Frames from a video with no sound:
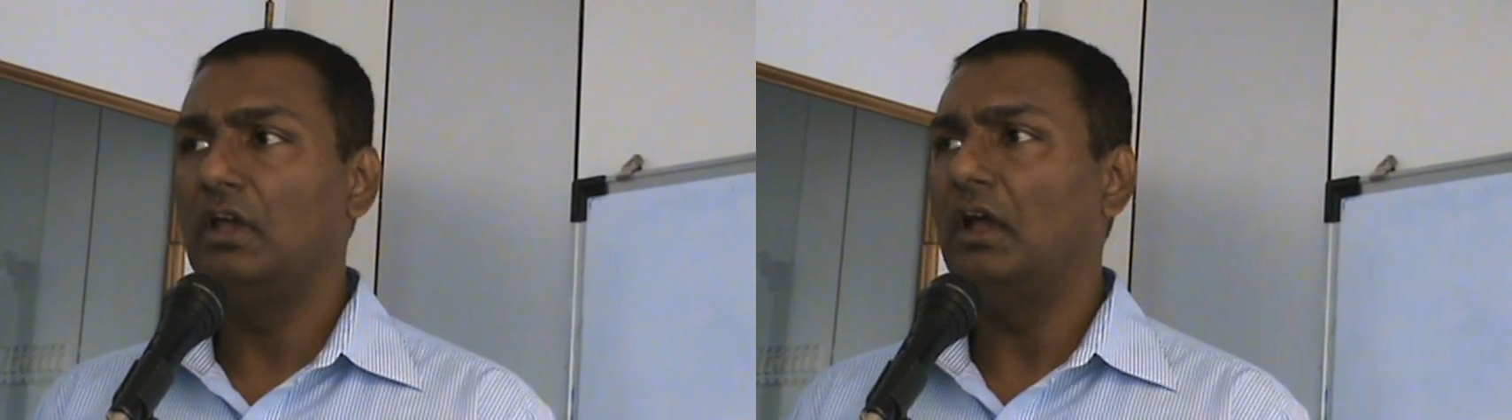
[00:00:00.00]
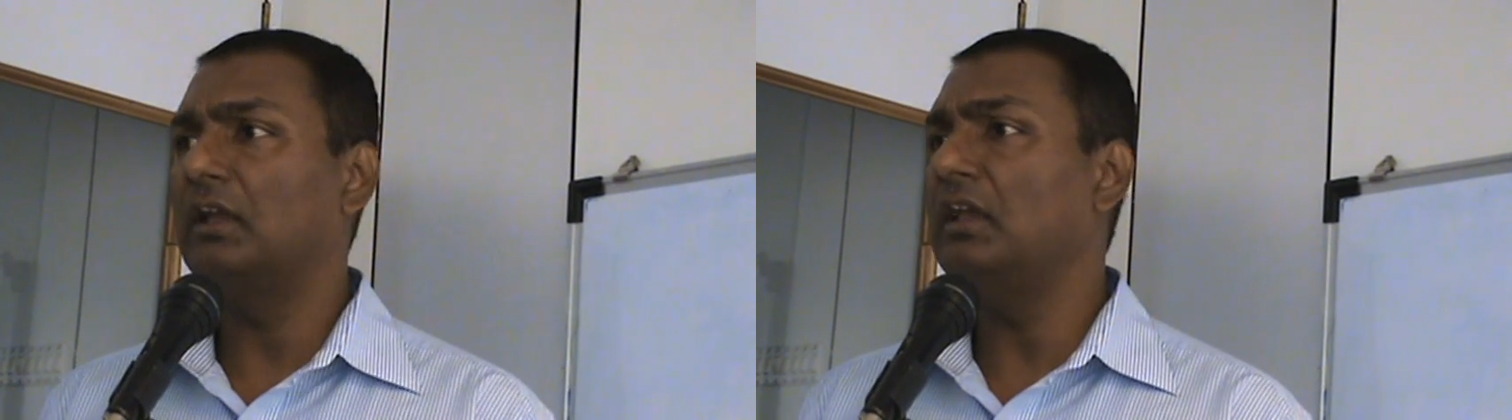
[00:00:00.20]

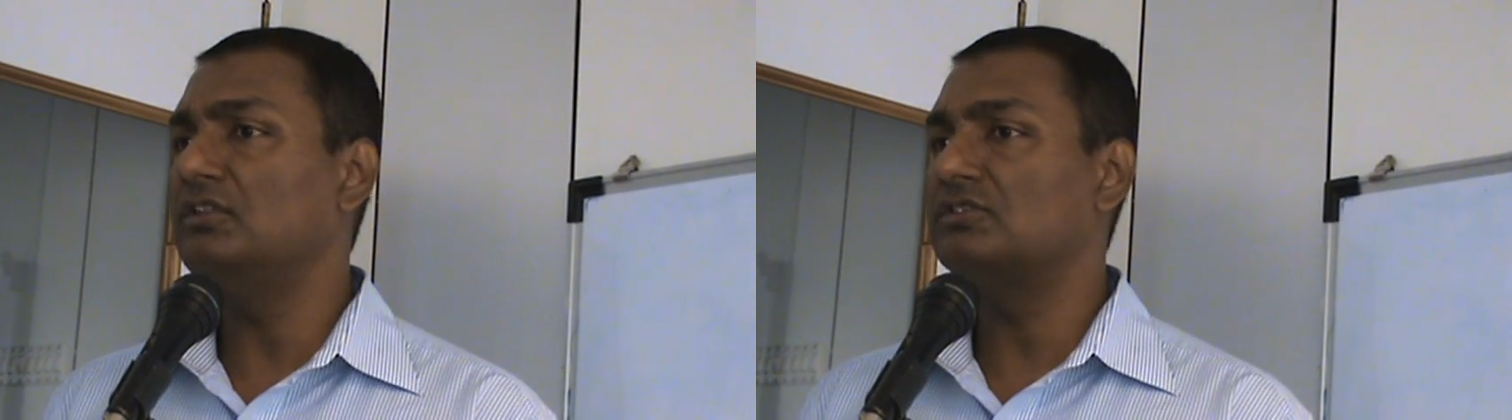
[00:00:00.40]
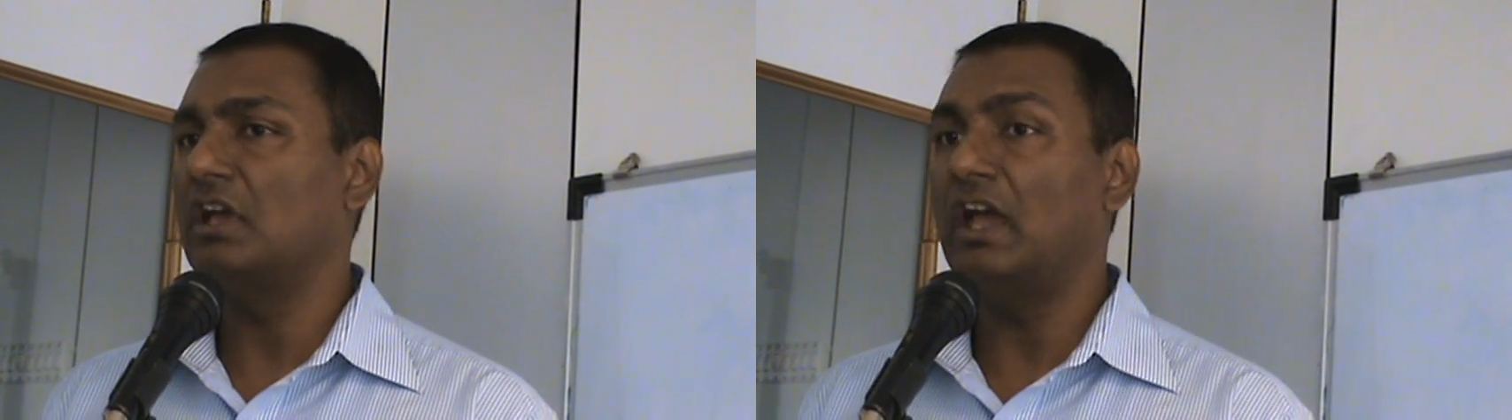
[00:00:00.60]

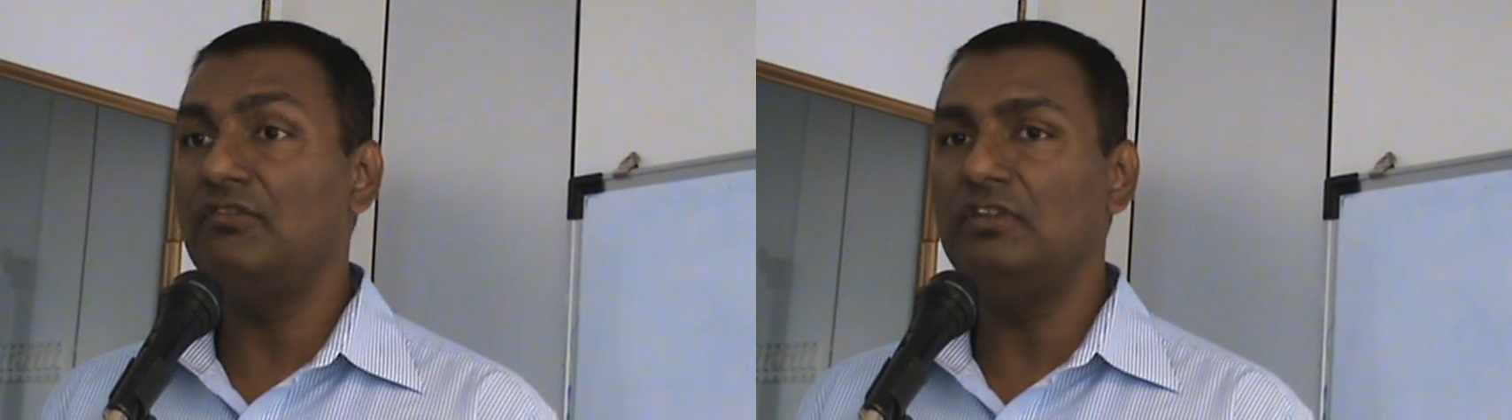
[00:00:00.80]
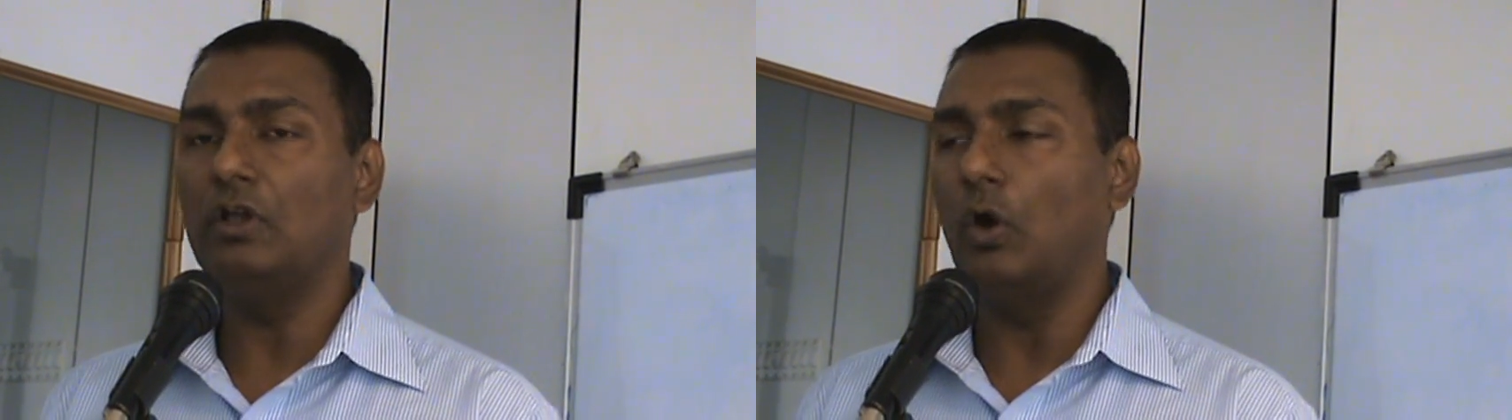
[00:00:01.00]
against
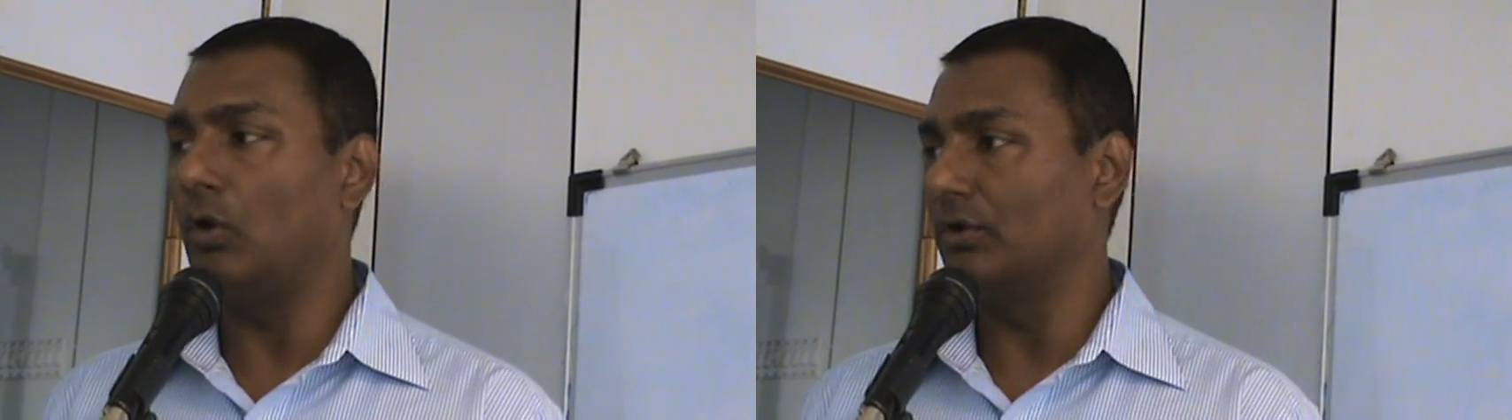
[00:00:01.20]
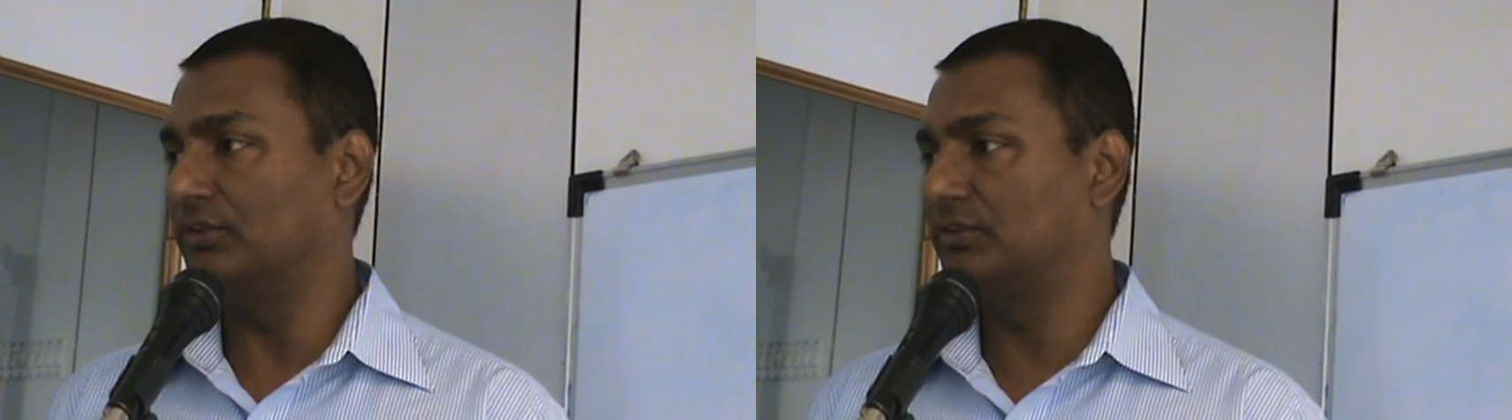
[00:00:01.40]
heavy
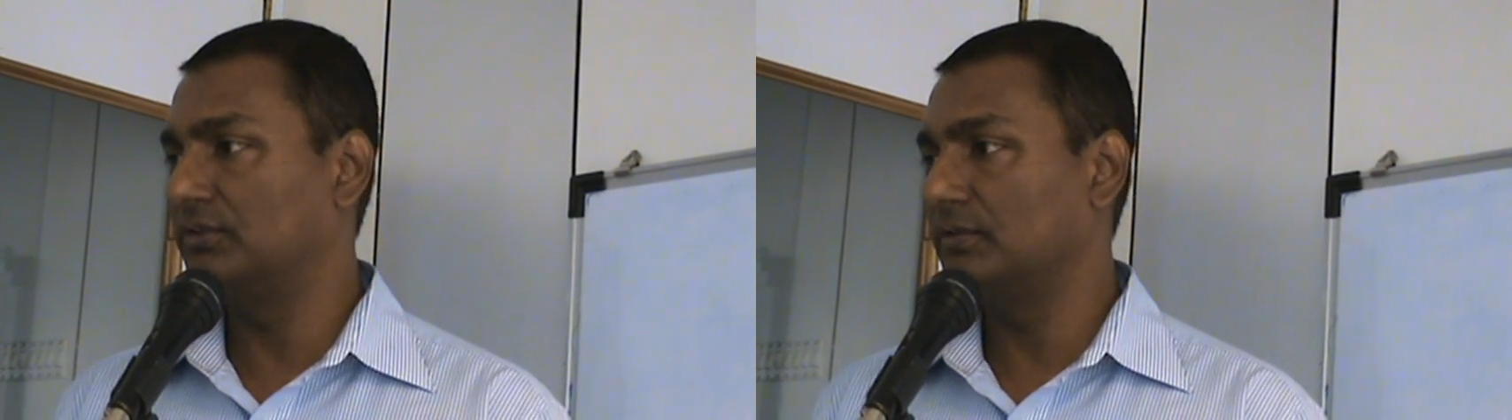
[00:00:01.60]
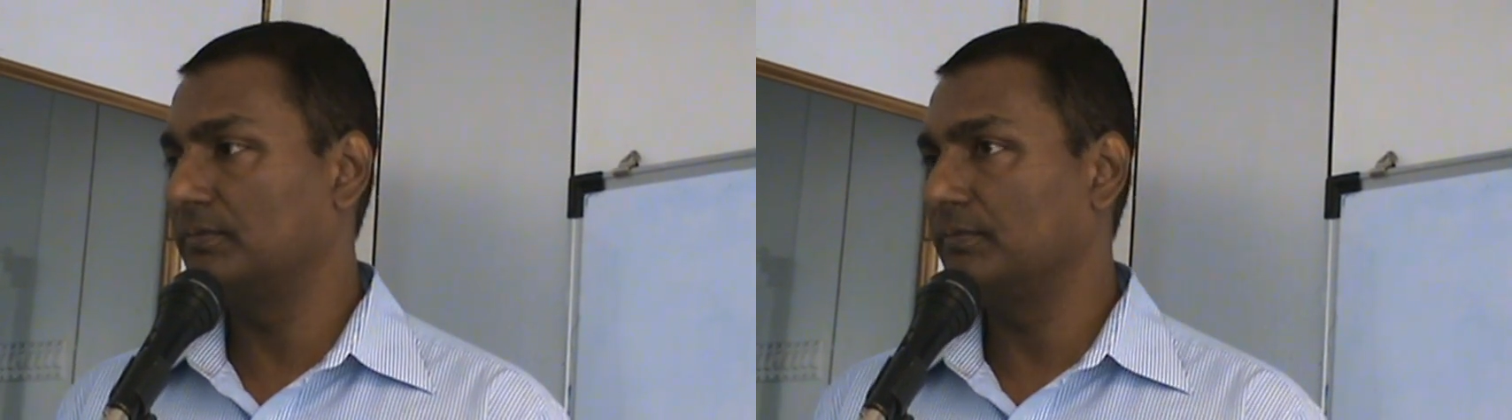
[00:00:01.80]
odds.